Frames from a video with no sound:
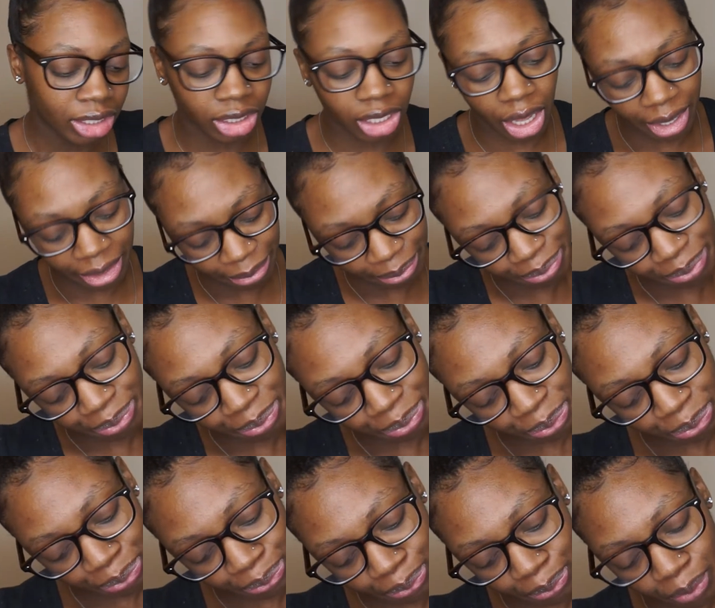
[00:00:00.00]
So
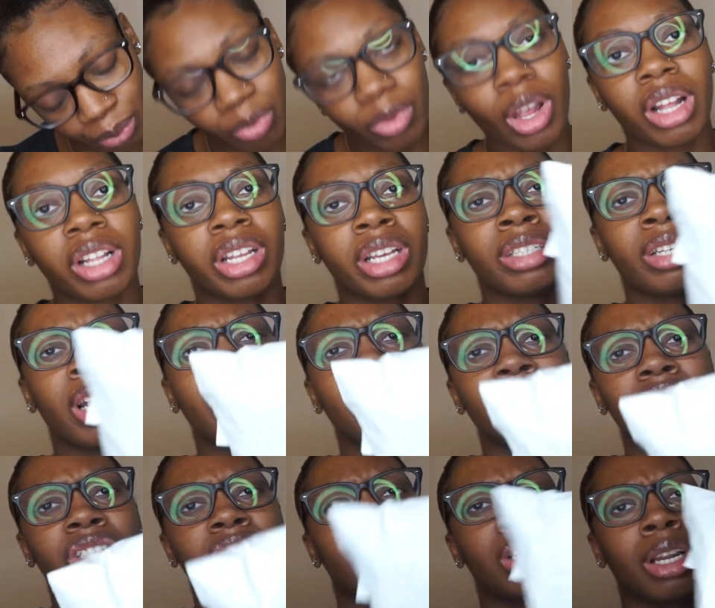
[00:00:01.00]
these are
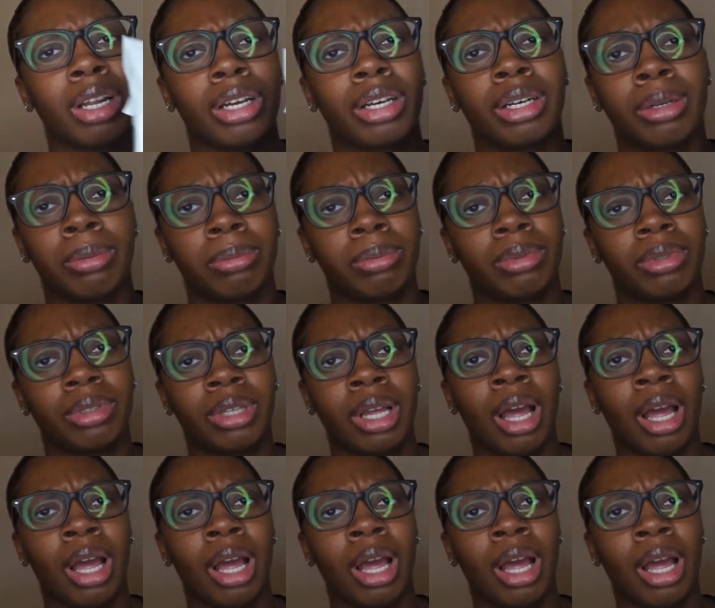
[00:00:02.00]
just gloves.